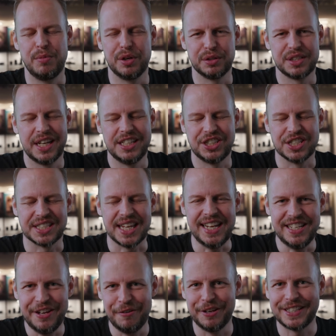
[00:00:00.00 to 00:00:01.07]
rotations in
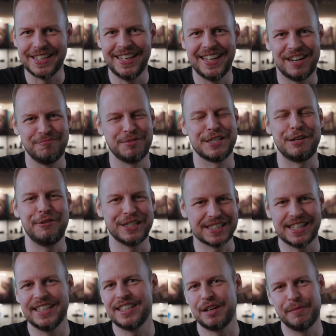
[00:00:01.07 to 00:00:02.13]
Unity. I'm so
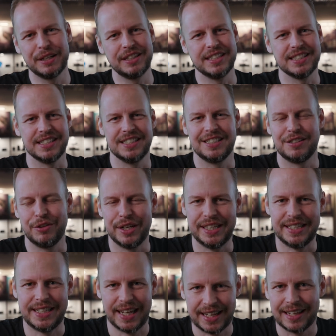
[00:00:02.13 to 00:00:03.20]
excited about this. It's
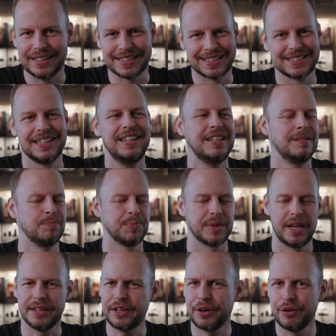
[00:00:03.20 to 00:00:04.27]
ridiculous.
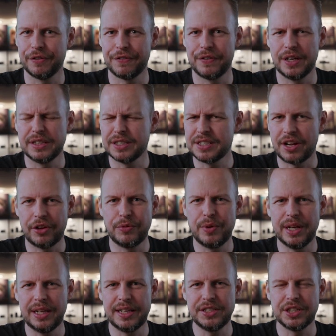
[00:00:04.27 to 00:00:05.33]
I don't know if does
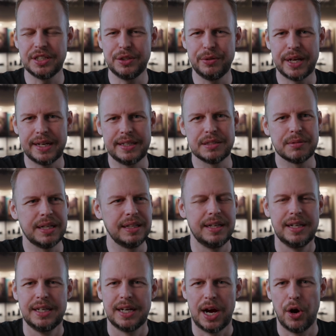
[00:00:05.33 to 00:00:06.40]
Unreal Engine do that as well?
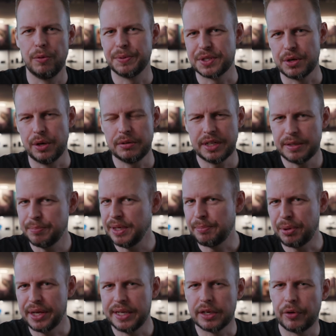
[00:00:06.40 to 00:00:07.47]
I hope so. I'm going to be
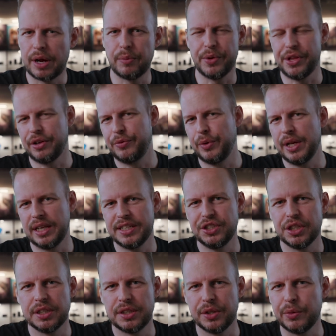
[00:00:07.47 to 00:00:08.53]
playing around with Unreal
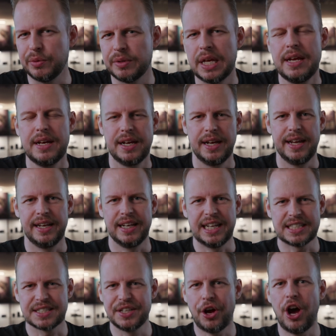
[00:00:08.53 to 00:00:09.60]
Engine 2. And
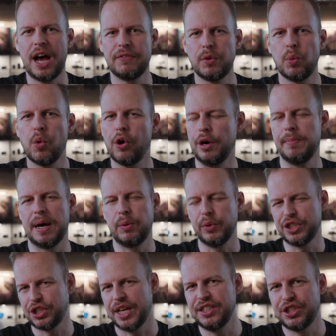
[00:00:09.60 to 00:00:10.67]
let's not have a war about
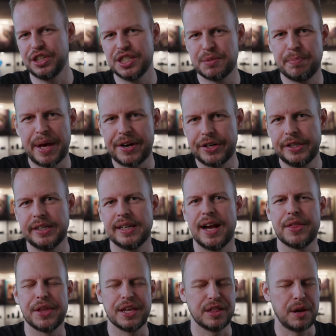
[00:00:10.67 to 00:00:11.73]
which engine is better. I
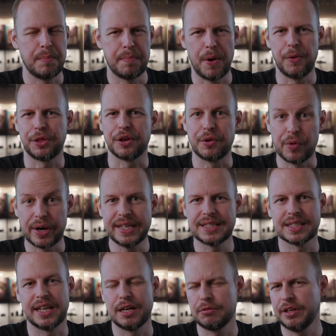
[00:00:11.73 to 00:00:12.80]
think they're both great,
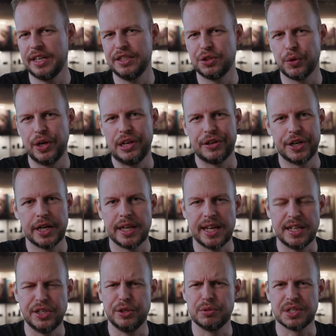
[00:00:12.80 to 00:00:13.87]
and I'm going to enjoy learning
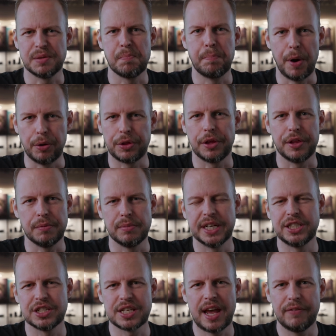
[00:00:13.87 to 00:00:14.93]
and using both of them. I
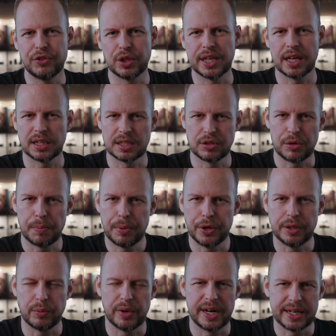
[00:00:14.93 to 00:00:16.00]
just have to get to the
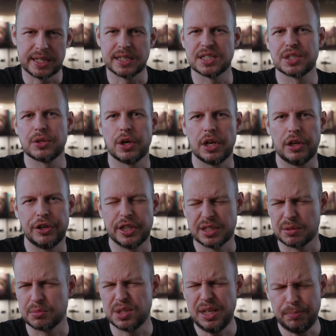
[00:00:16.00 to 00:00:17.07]
point where I can start learning
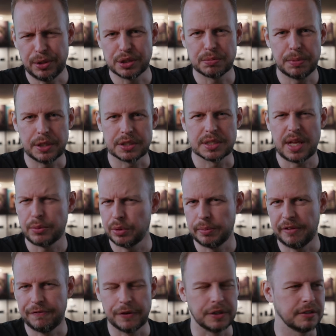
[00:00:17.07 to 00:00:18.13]
some C++. That would
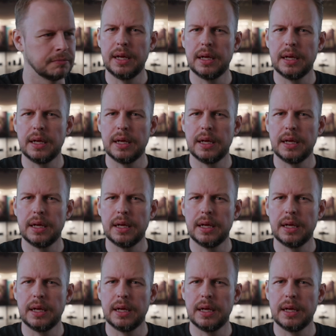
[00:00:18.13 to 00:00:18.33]
be fun.